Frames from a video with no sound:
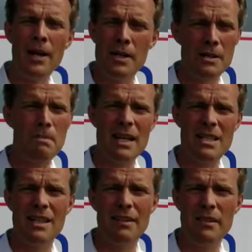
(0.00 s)

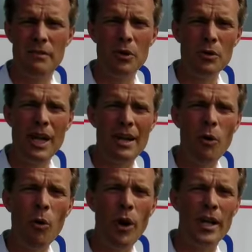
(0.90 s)
especially if you look at
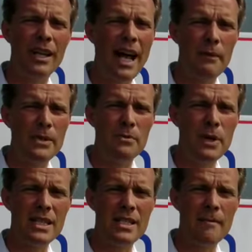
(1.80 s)
oil, how it's
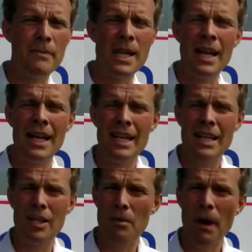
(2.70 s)
risen.
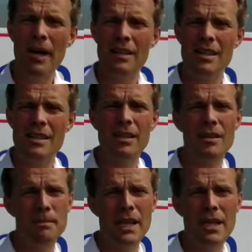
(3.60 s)
Commodities are going to
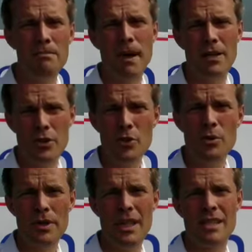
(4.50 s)
be hit by two
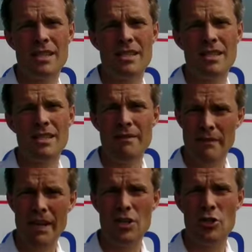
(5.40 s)
things
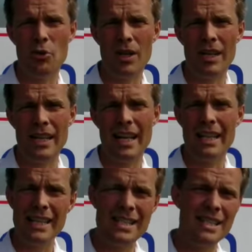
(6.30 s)
very shortly,
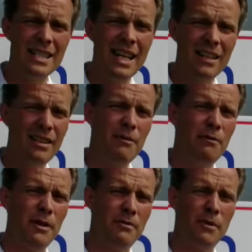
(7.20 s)
and this is
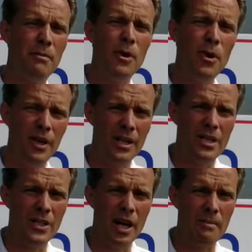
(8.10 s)
different from earlier
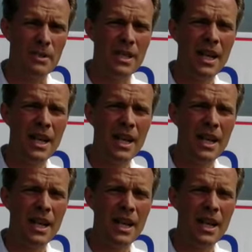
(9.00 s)
times.